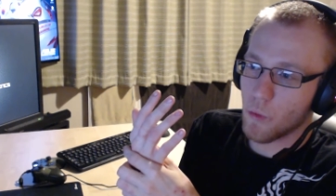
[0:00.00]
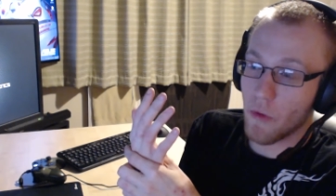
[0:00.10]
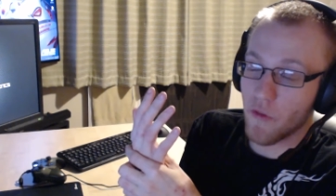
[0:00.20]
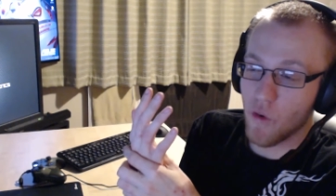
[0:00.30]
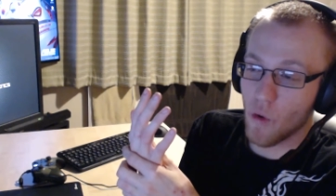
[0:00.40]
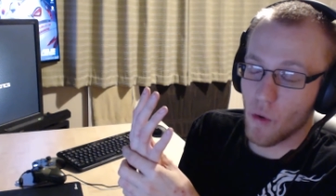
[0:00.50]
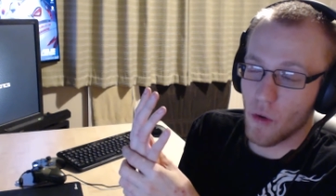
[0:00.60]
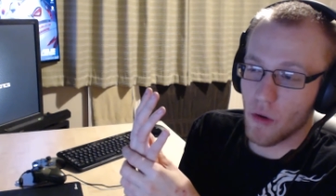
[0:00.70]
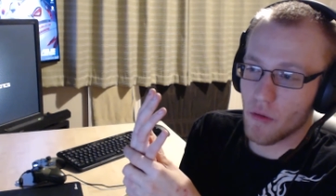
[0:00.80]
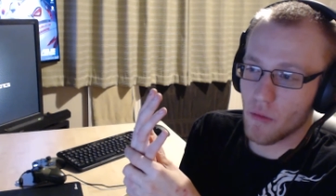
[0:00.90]

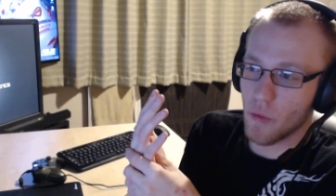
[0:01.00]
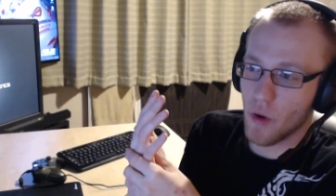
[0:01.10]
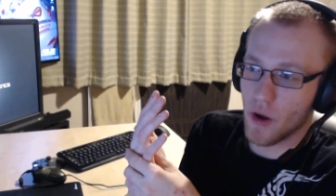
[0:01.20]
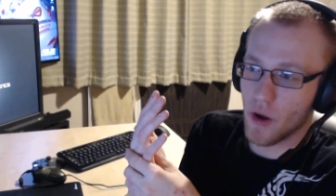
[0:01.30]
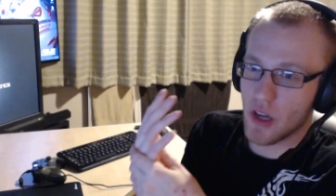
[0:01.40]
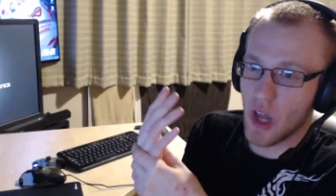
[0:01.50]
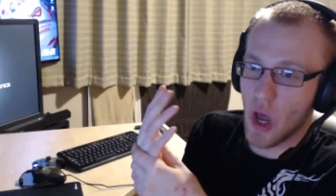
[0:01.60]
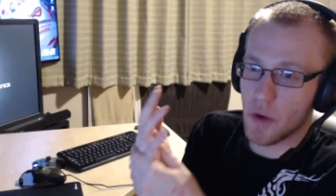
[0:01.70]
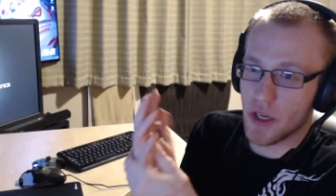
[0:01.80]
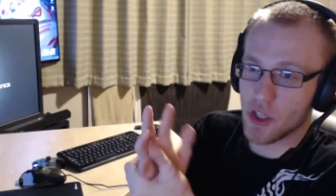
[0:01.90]
before were
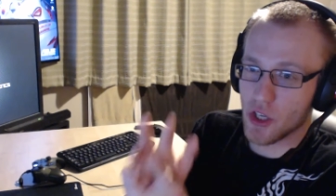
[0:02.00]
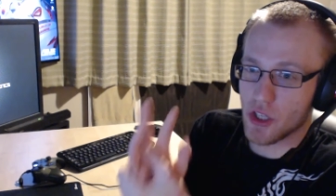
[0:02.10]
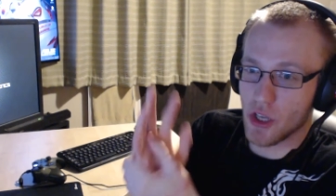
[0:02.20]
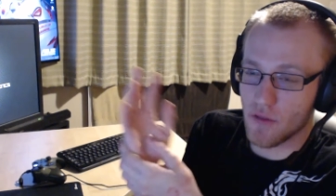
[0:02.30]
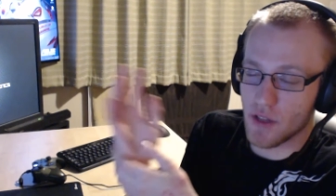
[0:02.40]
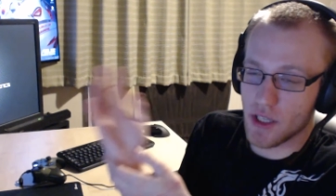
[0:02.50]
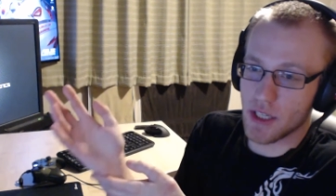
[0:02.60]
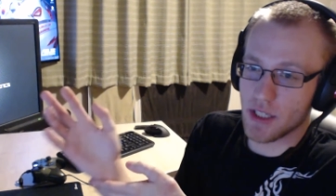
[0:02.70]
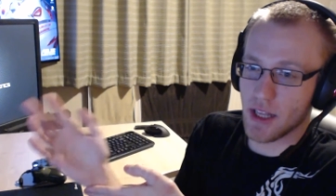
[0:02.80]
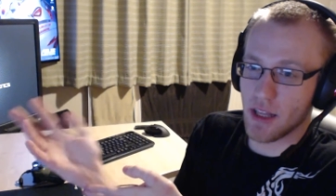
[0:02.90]
only just over the
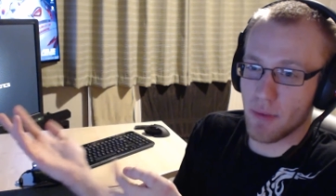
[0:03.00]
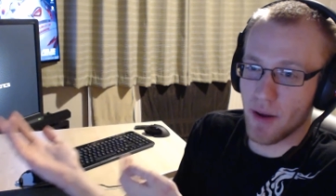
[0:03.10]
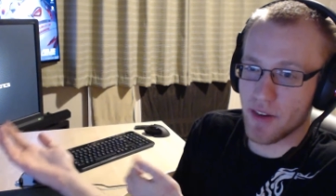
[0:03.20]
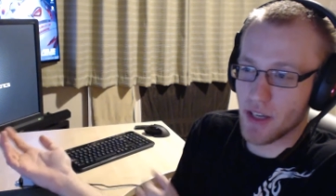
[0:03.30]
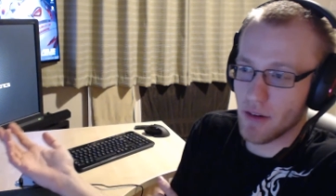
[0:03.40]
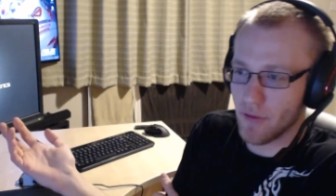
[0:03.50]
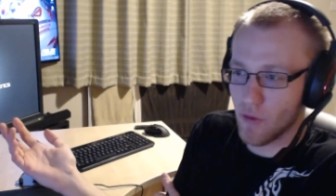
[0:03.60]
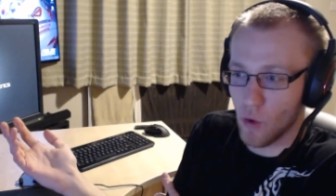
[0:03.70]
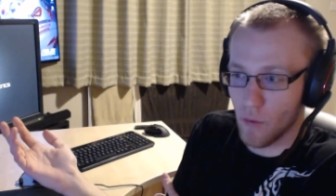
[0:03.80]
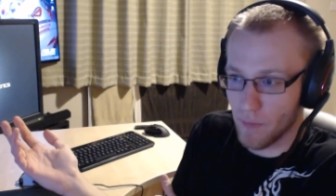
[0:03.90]
60 there about
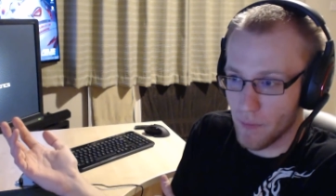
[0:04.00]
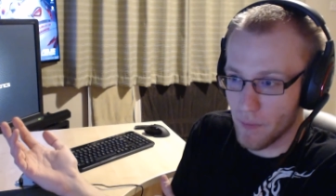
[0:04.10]
74